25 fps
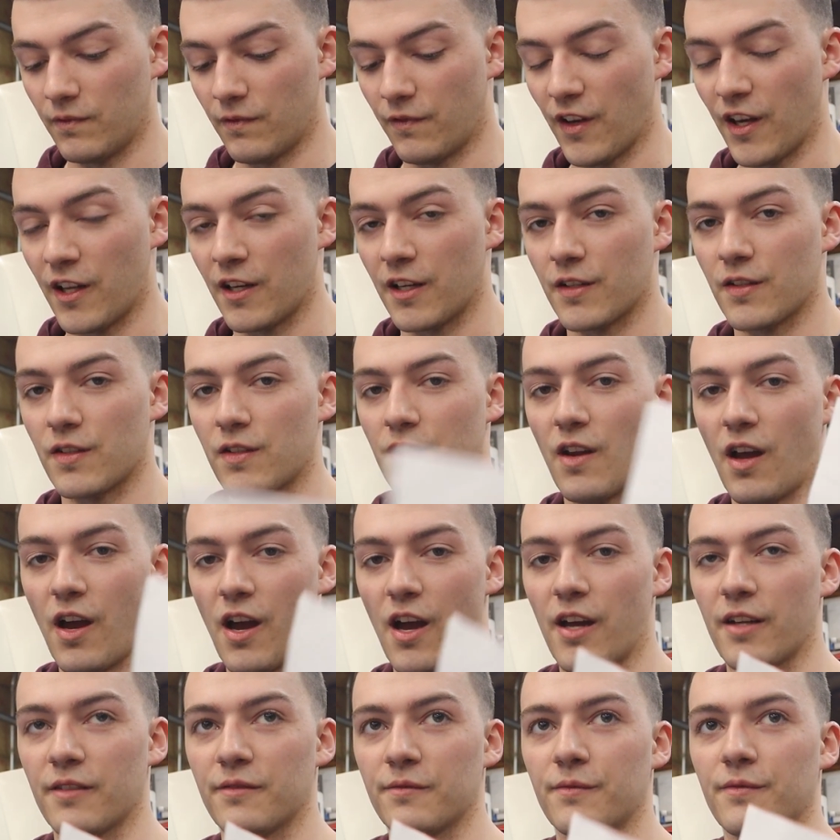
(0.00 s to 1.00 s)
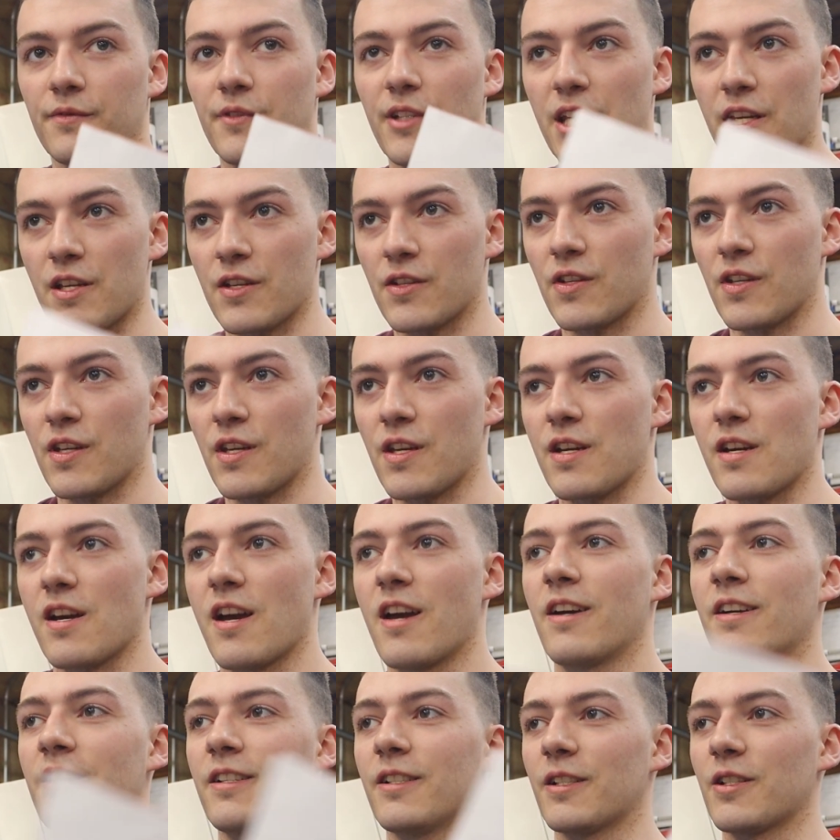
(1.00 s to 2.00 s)
Fanuc's not easy
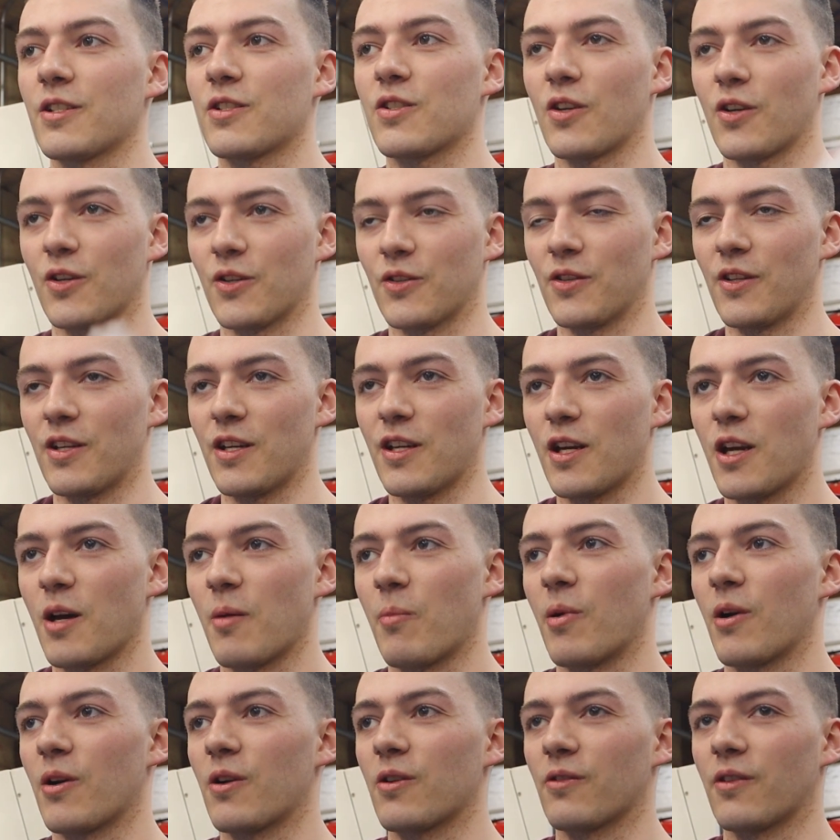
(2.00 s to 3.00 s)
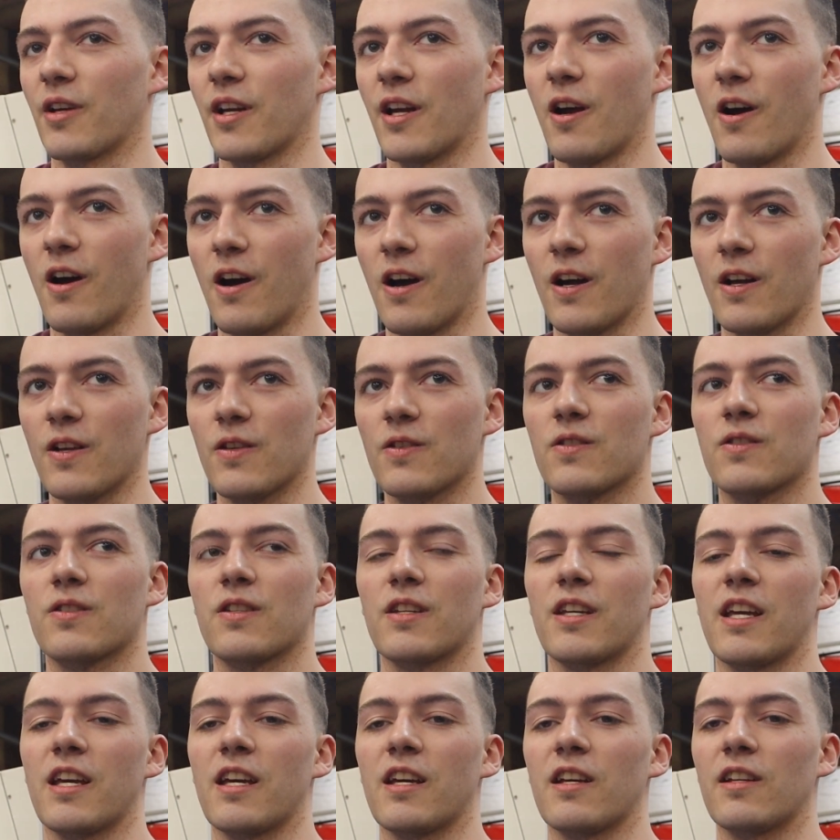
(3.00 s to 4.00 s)
certainly compared to like Haas,
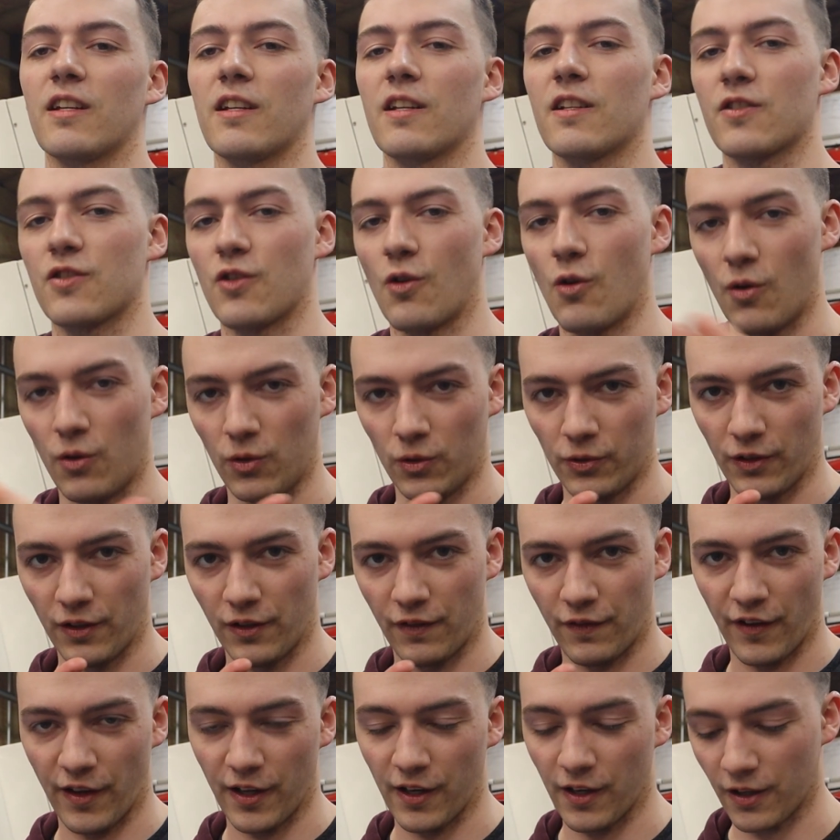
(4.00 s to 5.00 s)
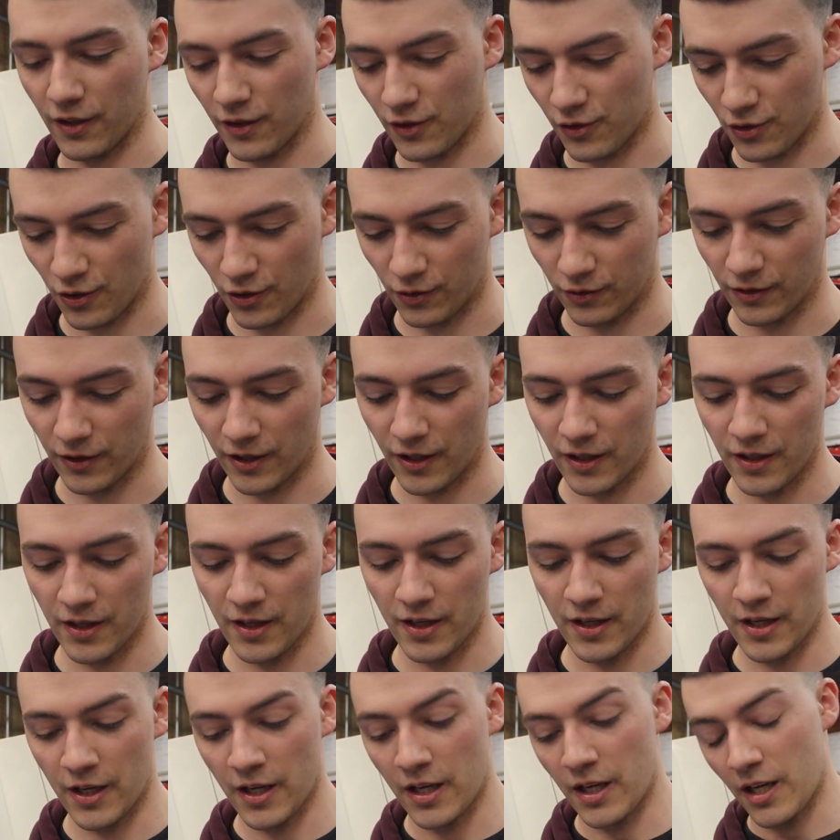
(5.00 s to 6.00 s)
and it is an older Fanuc controller,
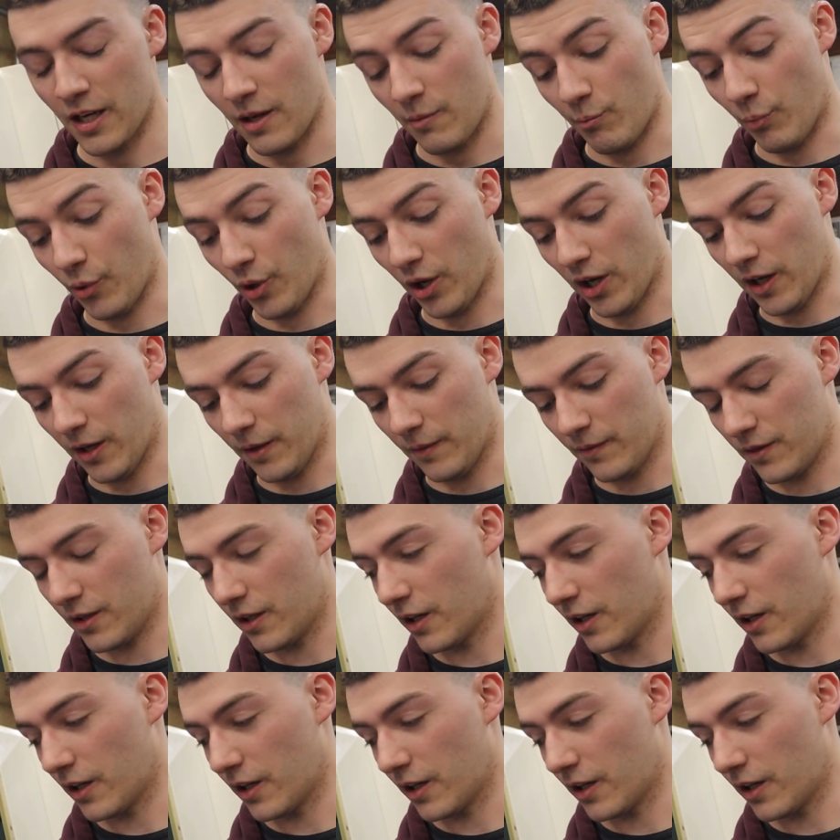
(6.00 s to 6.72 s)
but